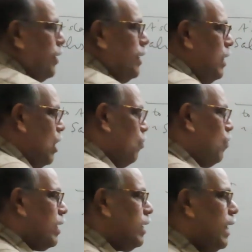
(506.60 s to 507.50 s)
D,
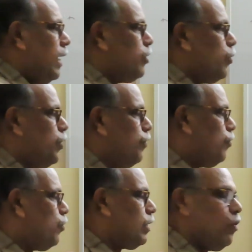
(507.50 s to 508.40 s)

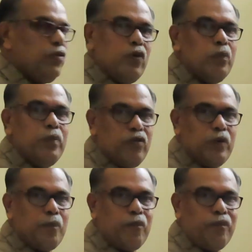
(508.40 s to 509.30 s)

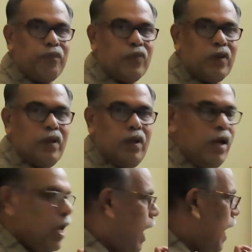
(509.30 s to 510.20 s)
₹1,24,000.
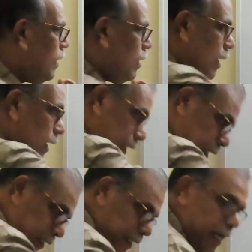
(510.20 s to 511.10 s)
And
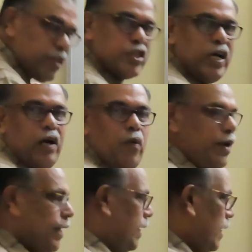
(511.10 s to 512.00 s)
in the next
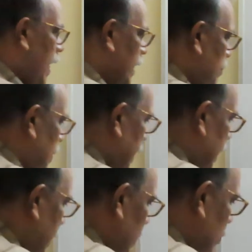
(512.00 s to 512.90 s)
accounting year at the
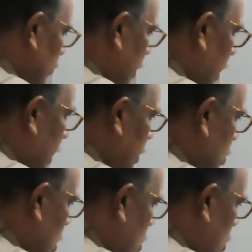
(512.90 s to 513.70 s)
beginning we will write